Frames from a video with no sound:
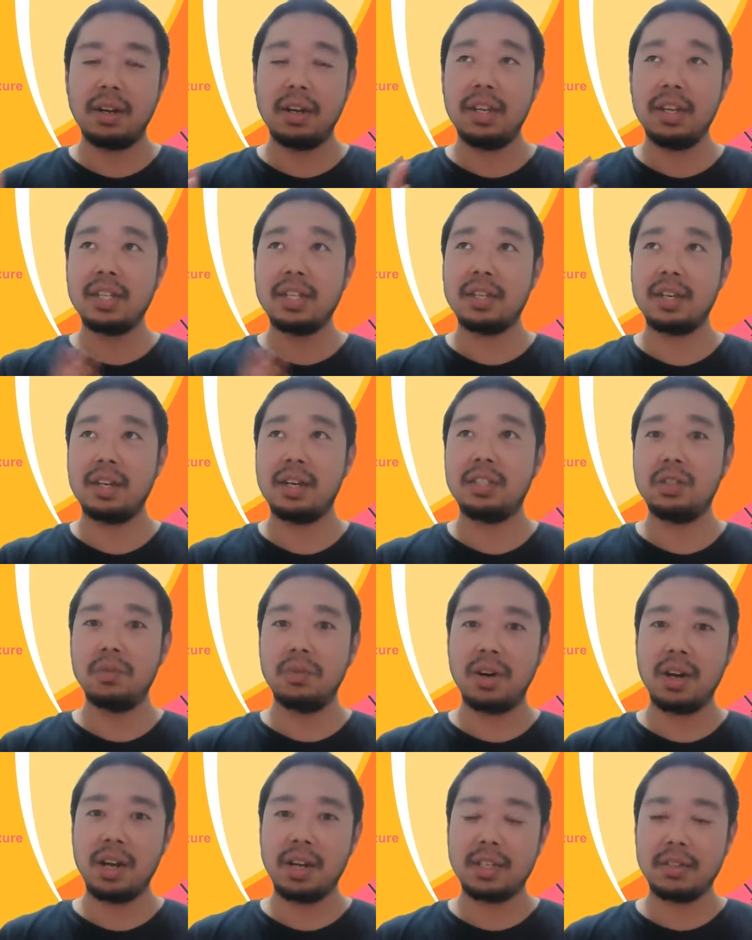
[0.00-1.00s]
research
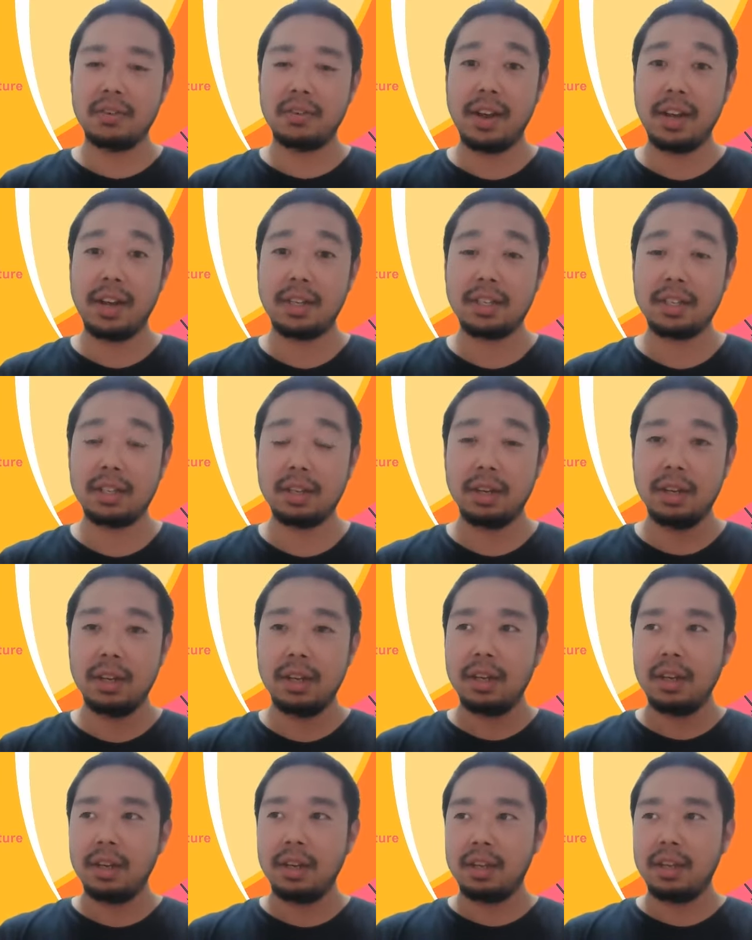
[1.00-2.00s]
works, like the
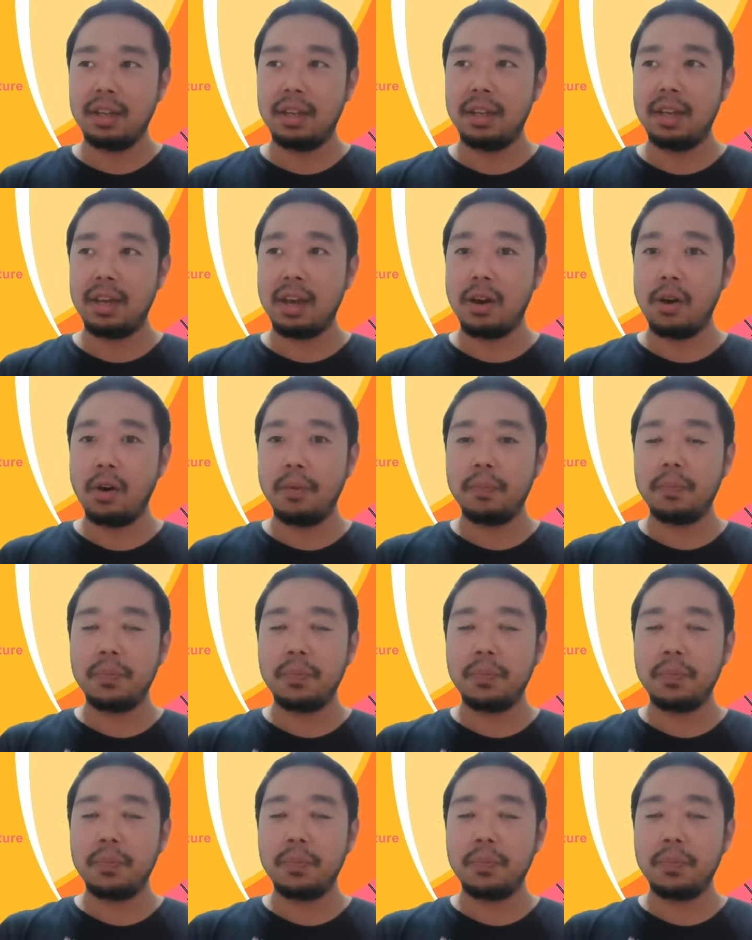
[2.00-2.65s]
yeah.